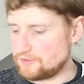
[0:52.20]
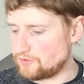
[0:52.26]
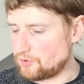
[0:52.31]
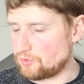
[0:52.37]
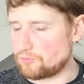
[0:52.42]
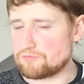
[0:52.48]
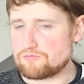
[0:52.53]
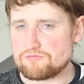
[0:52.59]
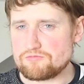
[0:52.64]

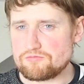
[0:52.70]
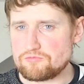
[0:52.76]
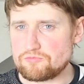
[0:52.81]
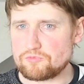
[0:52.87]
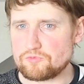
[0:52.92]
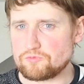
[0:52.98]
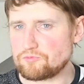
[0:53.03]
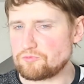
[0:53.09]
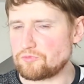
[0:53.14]
So
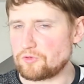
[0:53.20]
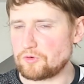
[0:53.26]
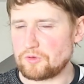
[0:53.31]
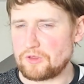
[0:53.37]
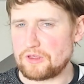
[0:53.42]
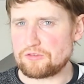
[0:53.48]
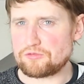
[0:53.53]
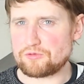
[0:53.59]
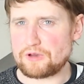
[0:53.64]
for
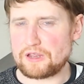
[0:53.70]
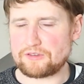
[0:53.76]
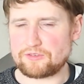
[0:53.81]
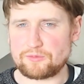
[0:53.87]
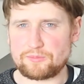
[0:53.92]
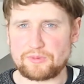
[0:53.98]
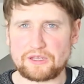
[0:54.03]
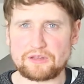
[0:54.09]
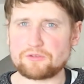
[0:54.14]
this
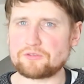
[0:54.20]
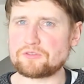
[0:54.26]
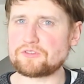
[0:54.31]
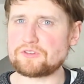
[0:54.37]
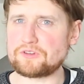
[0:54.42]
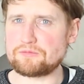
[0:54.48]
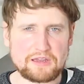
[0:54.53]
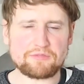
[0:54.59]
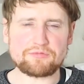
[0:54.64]
recipe,
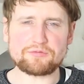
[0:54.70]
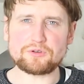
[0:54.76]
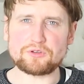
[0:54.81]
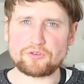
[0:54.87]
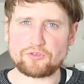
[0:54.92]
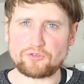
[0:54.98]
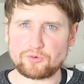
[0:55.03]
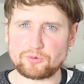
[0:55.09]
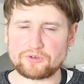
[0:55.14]
there's
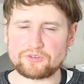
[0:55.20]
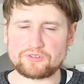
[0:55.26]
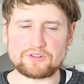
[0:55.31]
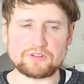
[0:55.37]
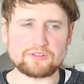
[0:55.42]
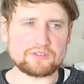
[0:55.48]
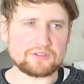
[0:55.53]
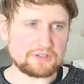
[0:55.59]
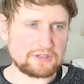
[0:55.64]
different
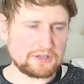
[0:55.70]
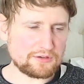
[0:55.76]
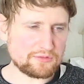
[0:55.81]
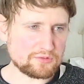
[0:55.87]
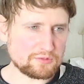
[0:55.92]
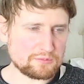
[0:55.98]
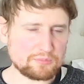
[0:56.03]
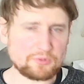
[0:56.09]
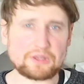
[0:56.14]
sources and
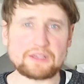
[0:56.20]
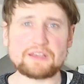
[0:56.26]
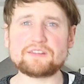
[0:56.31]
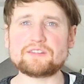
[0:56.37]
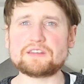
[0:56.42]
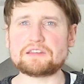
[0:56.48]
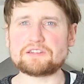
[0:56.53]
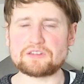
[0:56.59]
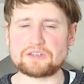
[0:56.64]
different
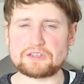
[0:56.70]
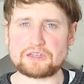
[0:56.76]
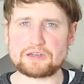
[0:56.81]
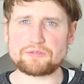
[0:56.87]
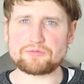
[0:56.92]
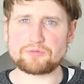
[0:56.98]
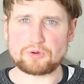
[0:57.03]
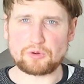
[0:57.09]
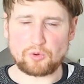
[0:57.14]
places and
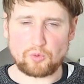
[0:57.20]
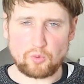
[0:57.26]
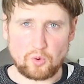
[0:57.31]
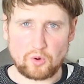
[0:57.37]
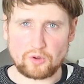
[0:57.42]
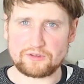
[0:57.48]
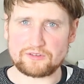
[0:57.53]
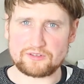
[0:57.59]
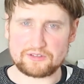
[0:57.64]
different
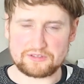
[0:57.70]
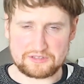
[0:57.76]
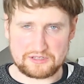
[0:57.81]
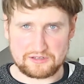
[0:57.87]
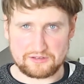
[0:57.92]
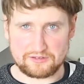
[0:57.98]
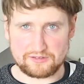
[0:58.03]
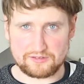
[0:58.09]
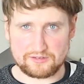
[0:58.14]

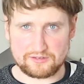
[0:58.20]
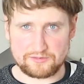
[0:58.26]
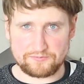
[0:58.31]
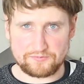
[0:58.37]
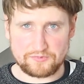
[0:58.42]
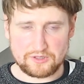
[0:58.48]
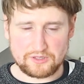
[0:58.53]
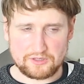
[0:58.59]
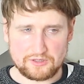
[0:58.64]
quantities.
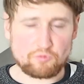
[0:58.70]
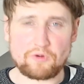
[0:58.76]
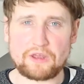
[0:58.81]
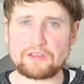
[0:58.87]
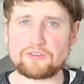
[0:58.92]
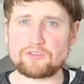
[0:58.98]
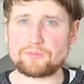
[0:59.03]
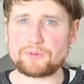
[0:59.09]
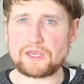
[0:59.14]
The
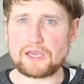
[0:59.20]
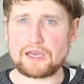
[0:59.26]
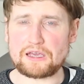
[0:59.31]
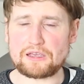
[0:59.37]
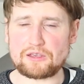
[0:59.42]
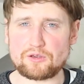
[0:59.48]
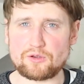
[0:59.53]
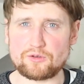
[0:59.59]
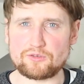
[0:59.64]
recipe
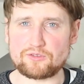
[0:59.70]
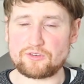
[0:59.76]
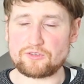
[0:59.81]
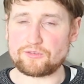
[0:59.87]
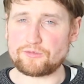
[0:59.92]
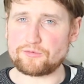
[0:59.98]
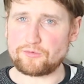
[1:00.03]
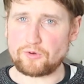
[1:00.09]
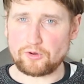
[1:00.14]
I used
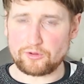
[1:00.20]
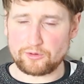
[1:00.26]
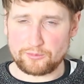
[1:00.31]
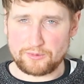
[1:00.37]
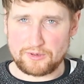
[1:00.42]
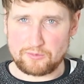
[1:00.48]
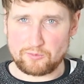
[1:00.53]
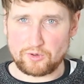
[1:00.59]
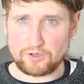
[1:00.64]
is the
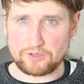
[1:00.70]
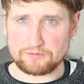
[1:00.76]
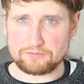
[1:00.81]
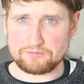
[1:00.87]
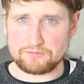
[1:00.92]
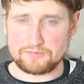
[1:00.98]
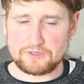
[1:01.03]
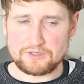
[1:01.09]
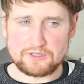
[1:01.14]
following
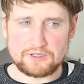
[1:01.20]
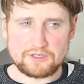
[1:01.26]
one.